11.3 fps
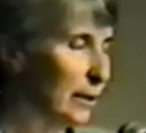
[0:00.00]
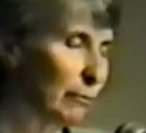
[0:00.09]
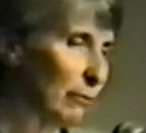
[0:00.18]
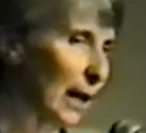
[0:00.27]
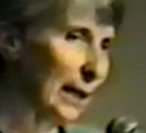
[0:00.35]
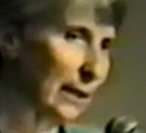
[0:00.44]

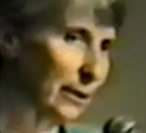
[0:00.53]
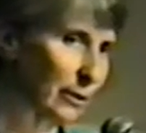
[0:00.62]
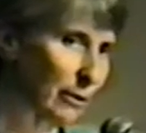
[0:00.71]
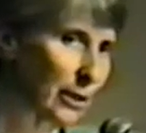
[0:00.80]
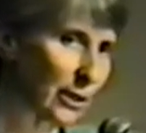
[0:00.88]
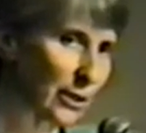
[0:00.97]
rightist
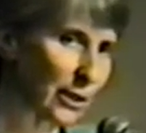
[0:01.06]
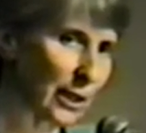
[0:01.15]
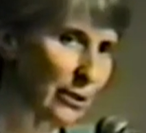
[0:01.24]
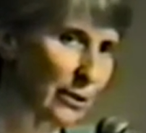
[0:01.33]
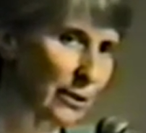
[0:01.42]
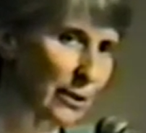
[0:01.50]

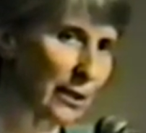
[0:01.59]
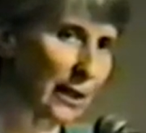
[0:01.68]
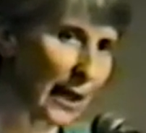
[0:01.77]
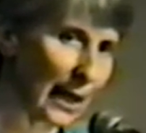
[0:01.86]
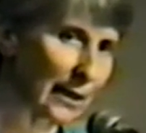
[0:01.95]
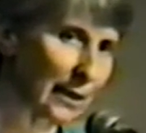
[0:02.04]
organizations that
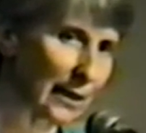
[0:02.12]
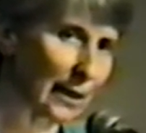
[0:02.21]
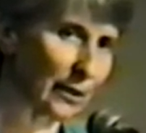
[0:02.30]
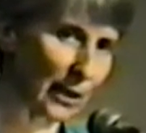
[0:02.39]
act against